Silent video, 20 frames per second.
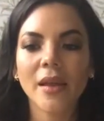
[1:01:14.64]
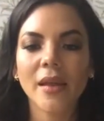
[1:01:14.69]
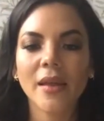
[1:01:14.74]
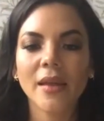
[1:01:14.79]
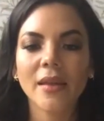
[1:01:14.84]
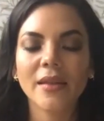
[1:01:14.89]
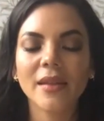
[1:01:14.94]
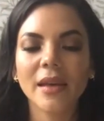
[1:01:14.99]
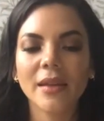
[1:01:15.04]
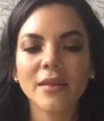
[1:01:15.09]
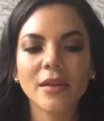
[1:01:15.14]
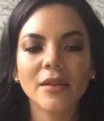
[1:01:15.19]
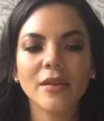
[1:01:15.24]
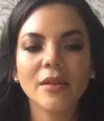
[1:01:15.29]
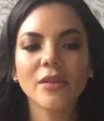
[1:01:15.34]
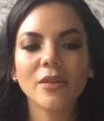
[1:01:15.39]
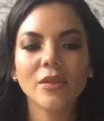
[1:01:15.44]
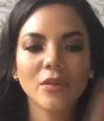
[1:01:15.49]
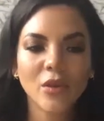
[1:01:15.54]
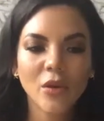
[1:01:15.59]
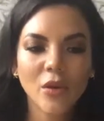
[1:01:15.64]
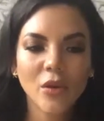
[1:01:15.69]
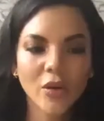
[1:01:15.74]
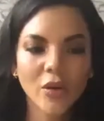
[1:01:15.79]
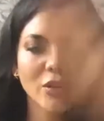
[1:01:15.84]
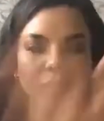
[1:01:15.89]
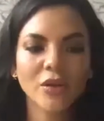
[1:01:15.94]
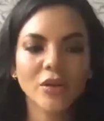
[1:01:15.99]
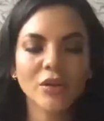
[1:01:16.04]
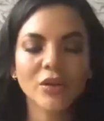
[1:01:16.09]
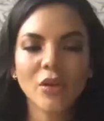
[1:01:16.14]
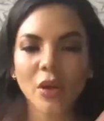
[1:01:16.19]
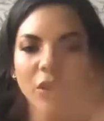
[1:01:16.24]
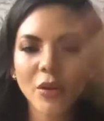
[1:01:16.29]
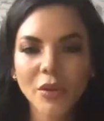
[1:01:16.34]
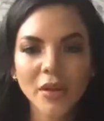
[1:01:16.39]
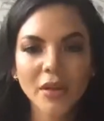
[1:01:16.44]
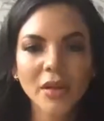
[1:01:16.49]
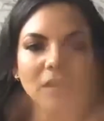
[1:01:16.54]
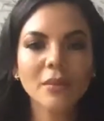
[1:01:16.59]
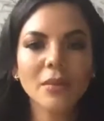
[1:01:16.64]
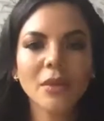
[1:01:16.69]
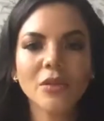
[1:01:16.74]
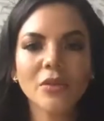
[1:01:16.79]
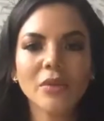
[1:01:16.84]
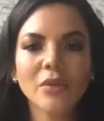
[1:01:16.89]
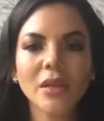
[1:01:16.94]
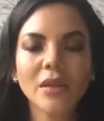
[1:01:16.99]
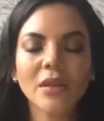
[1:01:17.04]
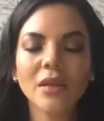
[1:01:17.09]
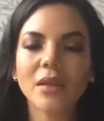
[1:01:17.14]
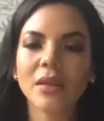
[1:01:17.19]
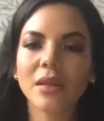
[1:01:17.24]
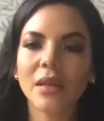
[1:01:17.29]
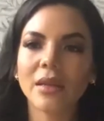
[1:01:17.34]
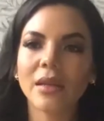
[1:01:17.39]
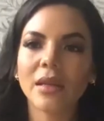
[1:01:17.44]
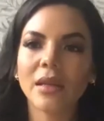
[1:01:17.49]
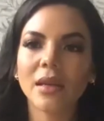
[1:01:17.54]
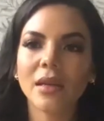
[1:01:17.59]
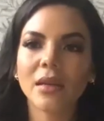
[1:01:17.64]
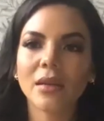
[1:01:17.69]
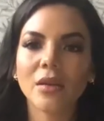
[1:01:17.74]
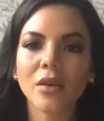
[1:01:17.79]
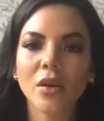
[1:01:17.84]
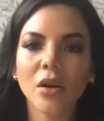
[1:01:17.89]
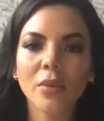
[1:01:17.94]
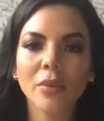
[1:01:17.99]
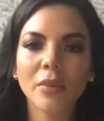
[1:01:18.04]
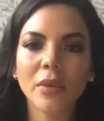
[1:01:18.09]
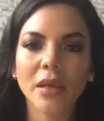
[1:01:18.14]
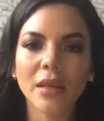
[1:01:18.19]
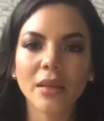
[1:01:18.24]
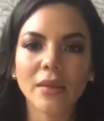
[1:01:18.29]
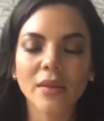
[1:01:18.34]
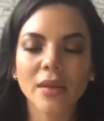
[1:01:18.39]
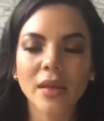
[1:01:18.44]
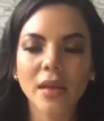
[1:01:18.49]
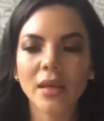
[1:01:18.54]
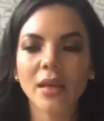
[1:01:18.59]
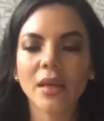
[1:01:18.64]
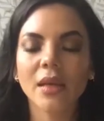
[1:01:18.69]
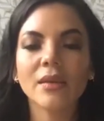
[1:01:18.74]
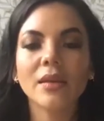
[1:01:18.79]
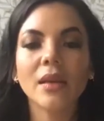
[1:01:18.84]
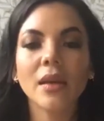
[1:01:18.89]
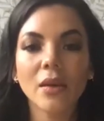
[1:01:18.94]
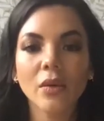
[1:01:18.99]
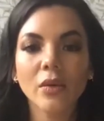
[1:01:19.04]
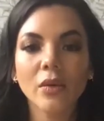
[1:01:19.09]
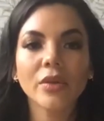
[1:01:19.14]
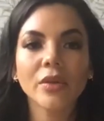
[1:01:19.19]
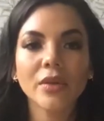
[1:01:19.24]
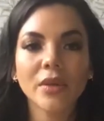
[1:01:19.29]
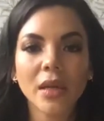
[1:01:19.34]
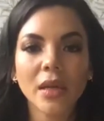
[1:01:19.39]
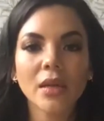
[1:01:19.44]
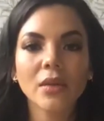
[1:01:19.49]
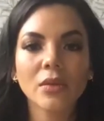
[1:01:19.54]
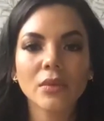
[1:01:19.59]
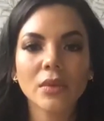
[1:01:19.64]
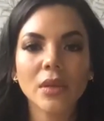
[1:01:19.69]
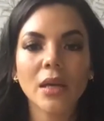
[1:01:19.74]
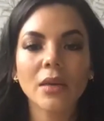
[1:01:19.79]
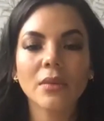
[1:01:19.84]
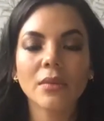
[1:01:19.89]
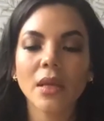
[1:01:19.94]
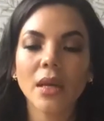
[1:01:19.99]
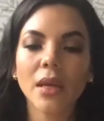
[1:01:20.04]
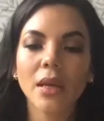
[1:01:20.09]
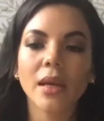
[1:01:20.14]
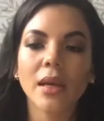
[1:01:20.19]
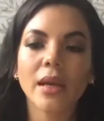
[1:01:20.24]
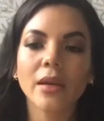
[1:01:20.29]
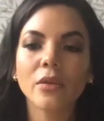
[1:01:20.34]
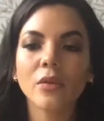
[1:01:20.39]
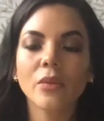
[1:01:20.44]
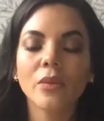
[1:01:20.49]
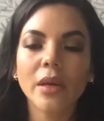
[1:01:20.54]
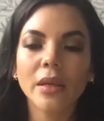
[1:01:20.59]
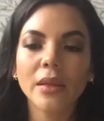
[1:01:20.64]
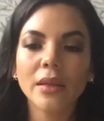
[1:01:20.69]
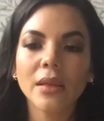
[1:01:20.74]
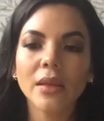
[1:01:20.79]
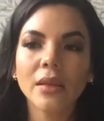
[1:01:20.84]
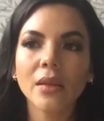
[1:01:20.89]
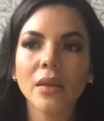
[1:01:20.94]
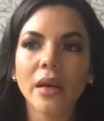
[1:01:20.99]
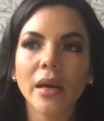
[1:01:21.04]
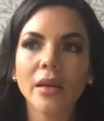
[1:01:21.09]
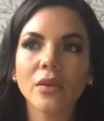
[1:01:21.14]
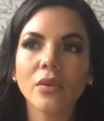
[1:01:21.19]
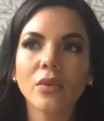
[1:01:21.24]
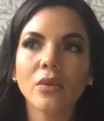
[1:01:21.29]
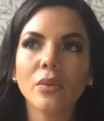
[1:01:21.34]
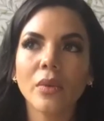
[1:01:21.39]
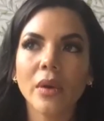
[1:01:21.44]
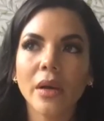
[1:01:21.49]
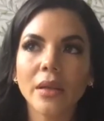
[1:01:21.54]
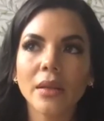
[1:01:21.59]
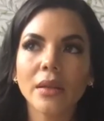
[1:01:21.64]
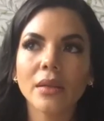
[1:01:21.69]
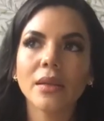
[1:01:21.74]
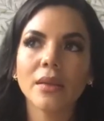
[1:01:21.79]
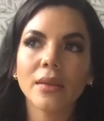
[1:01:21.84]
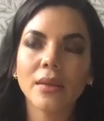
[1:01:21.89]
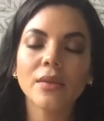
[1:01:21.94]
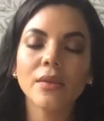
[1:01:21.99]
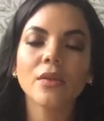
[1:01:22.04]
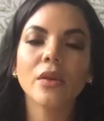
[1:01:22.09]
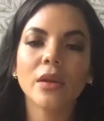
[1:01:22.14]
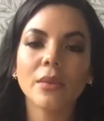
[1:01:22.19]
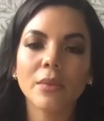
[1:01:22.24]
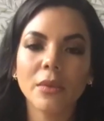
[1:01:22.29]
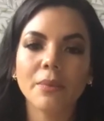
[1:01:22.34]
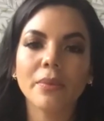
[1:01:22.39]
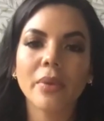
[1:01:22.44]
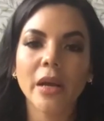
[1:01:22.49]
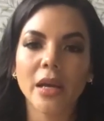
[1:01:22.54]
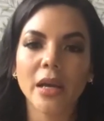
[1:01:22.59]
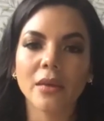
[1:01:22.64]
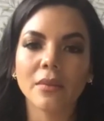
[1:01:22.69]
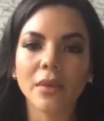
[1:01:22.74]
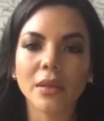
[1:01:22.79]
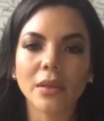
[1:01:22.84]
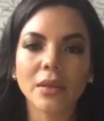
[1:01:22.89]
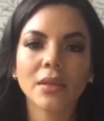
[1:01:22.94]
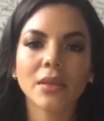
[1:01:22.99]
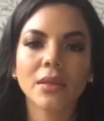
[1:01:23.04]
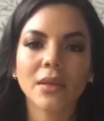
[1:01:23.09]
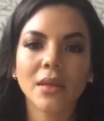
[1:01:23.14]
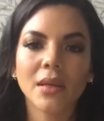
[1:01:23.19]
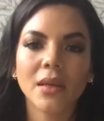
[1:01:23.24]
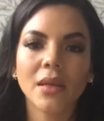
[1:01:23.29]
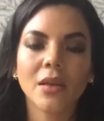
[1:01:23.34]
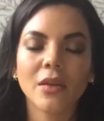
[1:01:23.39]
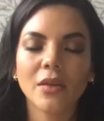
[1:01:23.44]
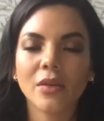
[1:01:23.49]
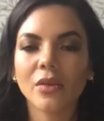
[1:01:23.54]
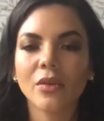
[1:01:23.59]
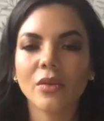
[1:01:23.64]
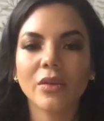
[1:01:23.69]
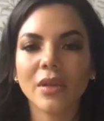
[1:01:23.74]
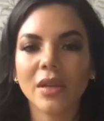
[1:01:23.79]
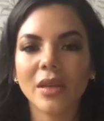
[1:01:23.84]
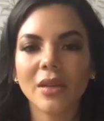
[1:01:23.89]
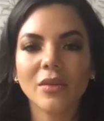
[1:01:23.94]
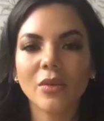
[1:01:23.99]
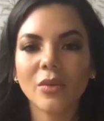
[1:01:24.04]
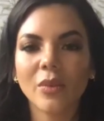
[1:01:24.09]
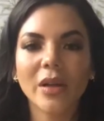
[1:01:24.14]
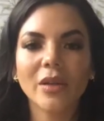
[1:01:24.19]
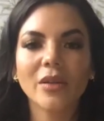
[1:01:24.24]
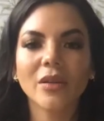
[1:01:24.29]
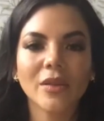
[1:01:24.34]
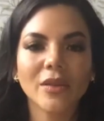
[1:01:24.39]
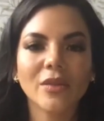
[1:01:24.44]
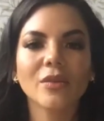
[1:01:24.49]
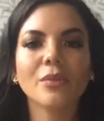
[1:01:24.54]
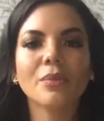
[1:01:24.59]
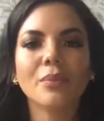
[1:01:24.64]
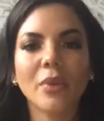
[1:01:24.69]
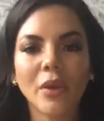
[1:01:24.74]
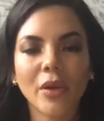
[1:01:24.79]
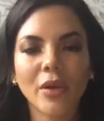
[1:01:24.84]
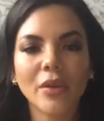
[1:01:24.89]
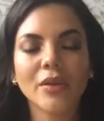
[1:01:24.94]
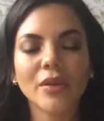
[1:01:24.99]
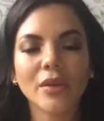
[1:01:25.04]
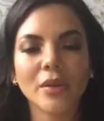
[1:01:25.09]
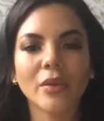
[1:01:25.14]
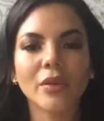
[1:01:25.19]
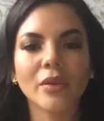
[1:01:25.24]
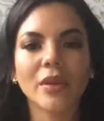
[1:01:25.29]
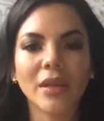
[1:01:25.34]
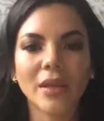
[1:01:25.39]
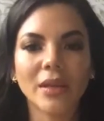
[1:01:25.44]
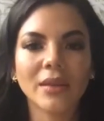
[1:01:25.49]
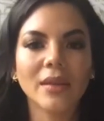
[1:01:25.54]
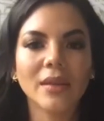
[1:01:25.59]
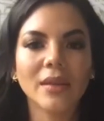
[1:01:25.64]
that there is nothing in between, that they can come and say. And they also say sometimes, hey, I don't want, this is gonna be private. So they don't want us to post on the